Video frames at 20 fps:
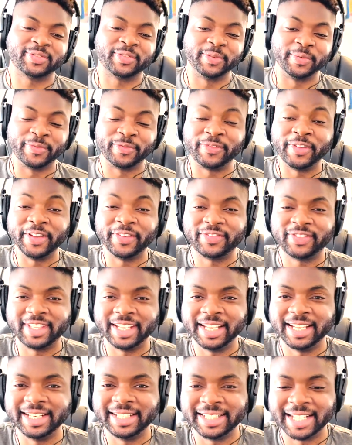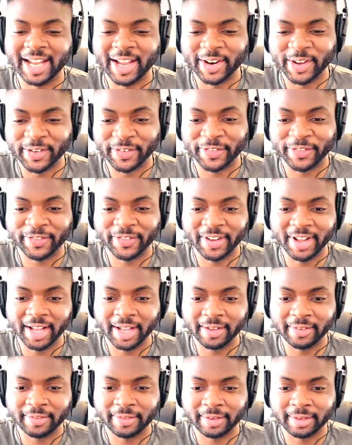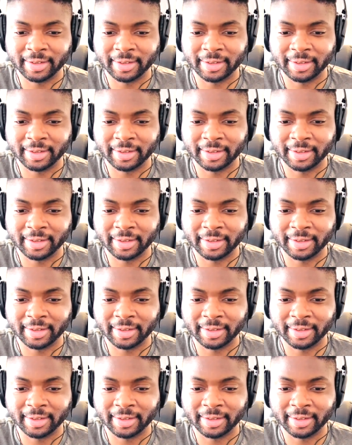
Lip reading: from 15 down to 5.